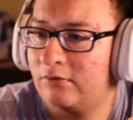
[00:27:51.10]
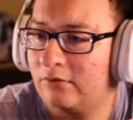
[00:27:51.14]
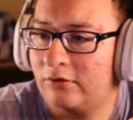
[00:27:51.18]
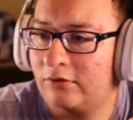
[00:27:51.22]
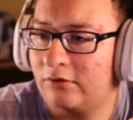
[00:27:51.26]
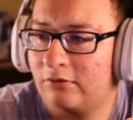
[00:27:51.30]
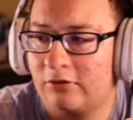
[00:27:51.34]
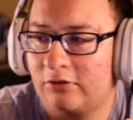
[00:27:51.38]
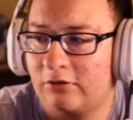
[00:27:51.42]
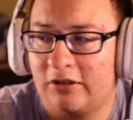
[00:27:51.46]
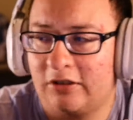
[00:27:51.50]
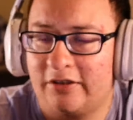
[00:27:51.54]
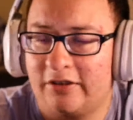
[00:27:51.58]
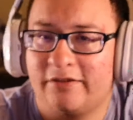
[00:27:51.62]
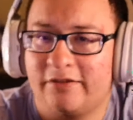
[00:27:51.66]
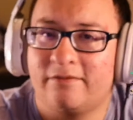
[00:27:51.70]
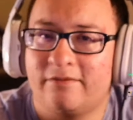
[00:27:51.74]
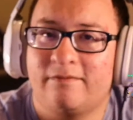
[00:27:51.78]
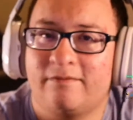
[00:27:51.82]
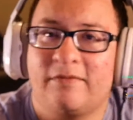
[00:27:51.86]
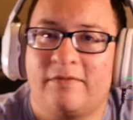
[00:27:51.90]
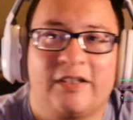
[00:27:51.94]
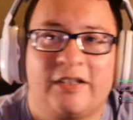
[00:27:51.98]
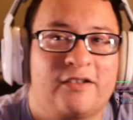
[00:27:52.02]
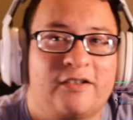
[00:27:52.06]
god,
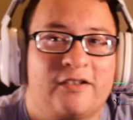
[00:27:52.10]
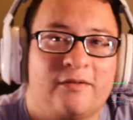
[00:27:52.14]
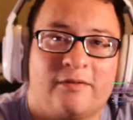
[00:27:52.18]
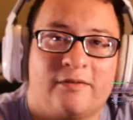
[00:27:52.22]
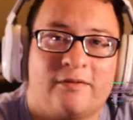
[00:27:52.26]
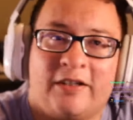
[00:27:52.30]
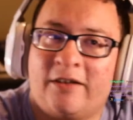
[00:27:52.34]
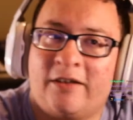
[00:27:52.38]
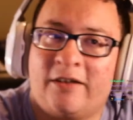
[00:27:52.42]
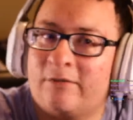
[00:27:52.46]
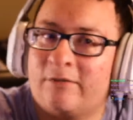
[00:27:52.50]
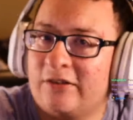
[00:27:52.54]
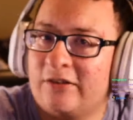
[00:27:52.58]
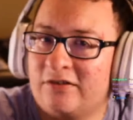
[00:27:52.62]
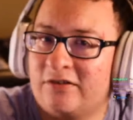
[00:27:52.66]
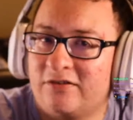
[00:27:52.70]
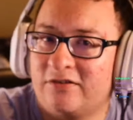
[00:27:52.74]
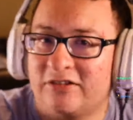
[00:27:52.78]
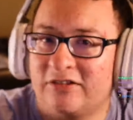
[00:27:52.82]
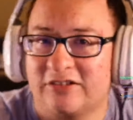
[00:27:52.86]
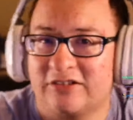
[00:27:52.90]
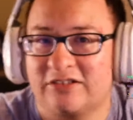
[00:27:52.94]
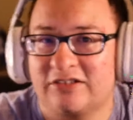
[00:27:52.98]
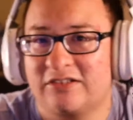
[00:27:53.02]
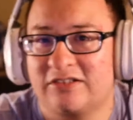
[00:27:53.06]
my camera
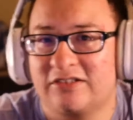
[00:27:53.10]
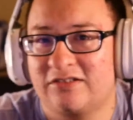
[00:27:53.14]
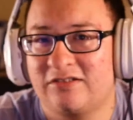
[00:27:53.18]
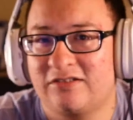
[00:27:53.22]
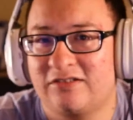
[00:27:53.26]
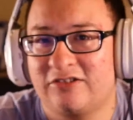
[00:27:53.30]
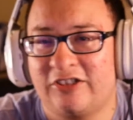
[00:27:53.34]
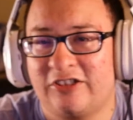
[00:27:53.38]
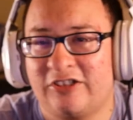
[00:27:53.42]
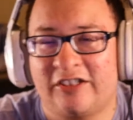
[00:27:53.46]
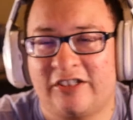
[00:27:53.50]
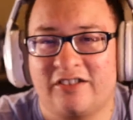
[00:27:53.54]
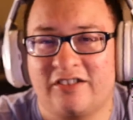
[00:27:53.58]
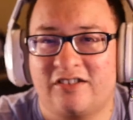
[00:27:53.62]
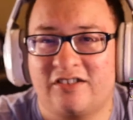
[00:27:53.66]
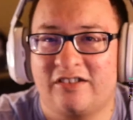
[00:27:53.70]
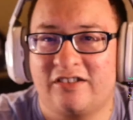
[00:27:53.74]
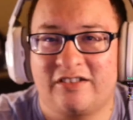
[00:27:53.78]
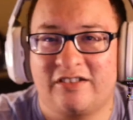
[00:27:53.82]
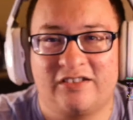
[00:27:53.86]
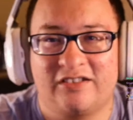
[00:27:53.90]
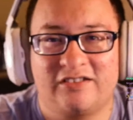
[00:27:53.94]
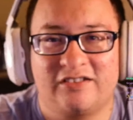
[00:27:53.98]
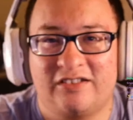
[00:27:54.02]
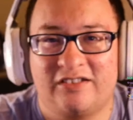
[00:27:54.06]
just shake
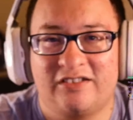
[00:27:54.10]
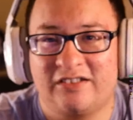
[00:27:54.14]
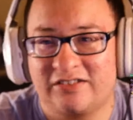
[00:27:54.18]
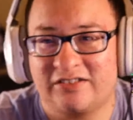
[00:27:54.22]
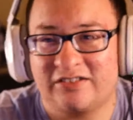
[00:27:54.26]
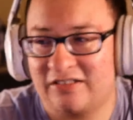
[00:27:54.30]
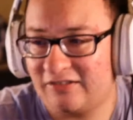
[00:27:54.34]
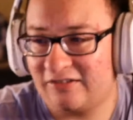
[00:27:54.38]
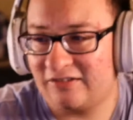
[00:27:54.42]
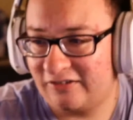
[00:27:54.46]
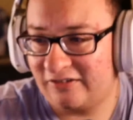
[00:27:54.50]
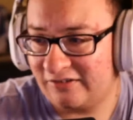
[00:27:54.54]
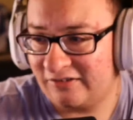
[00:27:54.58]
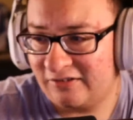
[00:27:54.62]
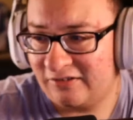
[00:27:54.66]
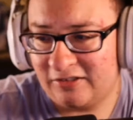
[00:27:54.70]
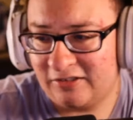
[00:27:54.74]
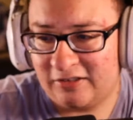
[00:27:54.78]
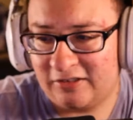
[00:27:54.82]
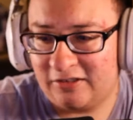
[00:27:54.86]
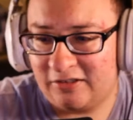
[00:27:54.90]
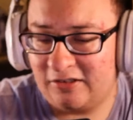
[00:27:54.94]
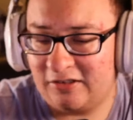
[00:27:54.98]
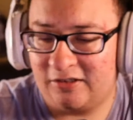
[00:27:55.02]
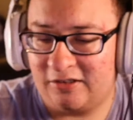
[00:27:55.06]
like that. That's not good.
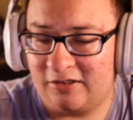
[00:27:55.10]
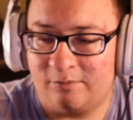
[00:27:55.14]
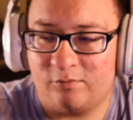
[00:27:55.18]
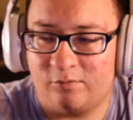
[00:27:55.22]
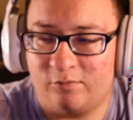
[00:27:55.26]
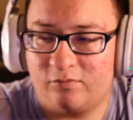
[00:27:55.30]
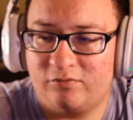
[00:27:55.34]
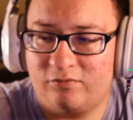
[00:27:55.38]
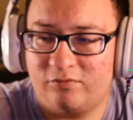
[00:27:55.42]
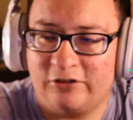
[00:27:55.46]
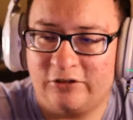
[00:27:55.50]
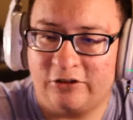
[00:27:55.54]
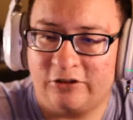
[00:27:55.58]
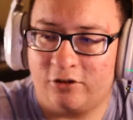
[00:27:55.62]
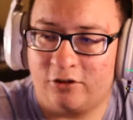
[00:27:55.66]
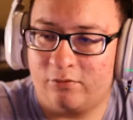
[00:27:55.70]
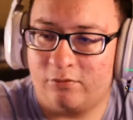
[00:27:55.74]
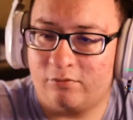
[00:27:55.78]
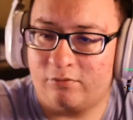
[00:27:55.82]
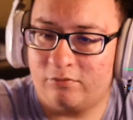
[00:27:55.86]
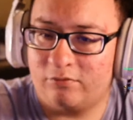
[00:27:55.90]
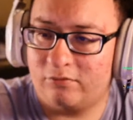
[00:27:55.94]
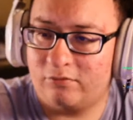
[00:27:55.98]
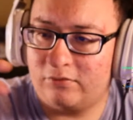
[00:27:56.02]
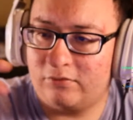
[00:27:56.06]
You know,
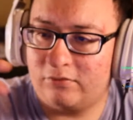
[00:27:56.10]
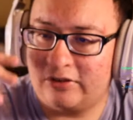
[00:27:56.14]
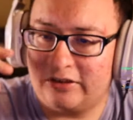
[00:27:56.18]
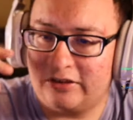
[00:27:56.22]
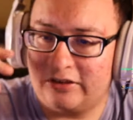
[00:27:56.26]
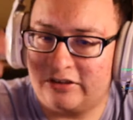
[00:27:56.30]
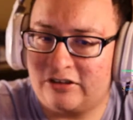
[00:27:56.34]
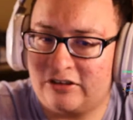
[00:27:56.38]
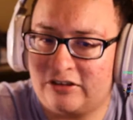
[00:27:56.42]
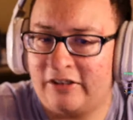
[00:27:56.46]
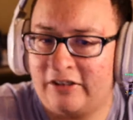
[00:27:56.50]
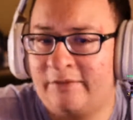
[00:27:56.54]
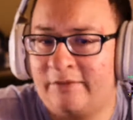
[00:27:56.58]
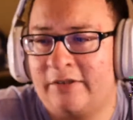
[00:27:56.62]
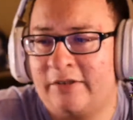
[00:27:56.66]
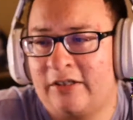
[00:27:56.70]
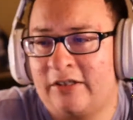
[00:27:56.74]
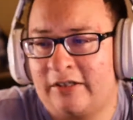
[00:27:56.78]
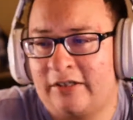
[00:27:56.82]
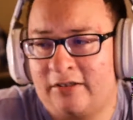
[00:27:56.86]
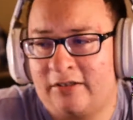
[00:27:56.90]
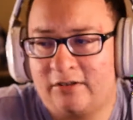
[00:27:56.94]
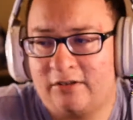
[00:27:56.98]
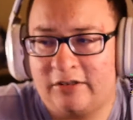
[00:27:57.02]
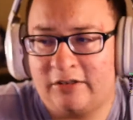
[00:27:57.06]
it's not even
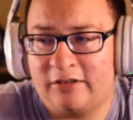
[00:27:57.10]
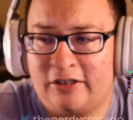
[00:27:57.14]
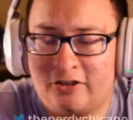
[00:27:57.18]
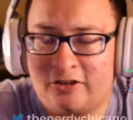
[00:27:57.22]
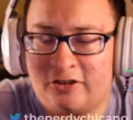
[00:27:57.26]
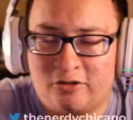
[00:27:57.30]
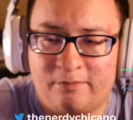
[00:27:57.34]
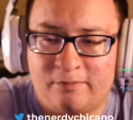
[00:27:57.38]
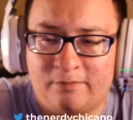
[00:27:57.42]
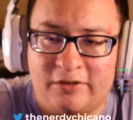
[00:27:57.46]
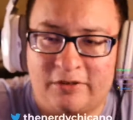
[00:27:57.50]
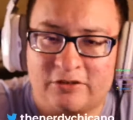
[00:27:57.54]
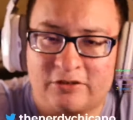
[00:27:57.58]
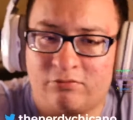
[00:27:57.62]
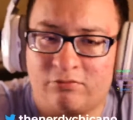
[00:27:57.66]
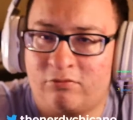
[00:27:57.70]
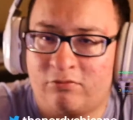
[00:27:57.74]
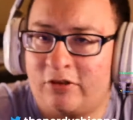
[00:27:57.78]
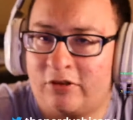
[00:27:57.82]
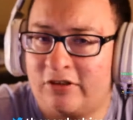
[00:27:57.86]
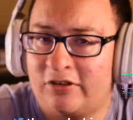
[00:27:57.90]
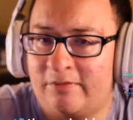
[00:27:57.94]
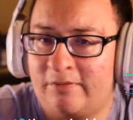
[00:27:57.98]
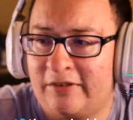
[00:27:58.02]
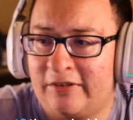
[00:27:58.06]
like it's
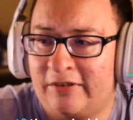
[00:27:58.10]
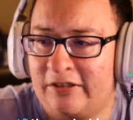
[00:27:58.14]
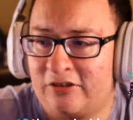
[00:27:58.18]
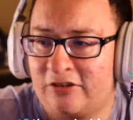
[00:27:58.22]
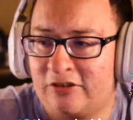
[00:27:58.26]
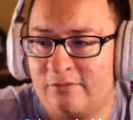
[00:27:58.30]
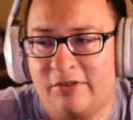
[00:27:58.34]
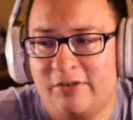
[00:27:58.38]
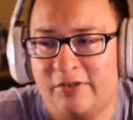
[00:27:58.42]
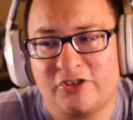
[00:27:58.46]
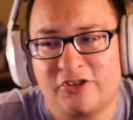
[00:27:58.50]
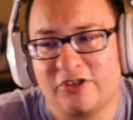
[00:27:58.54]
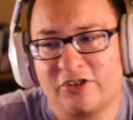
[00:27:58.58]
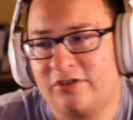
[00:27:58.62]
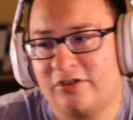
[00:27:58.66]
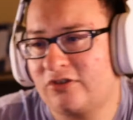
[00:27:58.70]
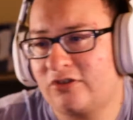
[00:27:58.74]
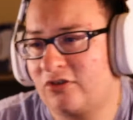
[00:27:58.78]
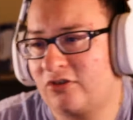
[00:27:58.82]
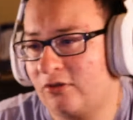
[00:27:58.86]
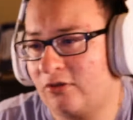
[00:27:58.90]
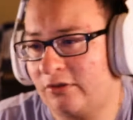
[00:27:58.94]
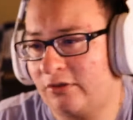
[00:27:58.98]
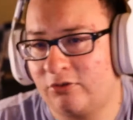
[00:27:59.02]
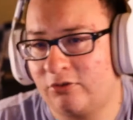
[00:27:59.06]
worth of an intermission,
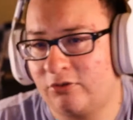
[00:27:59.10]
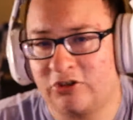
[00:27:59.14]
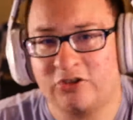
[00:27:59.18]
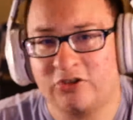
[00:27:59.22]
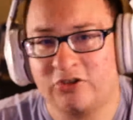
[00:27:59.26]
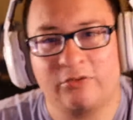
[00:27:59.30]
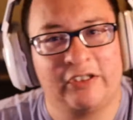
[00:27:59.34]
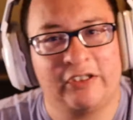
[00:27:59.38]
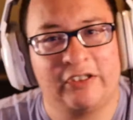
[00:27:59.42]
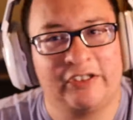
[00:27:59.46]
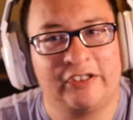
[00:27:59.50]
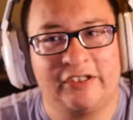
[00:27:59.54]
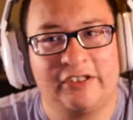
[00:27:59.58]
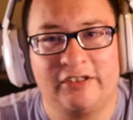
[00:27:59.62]
so it was just really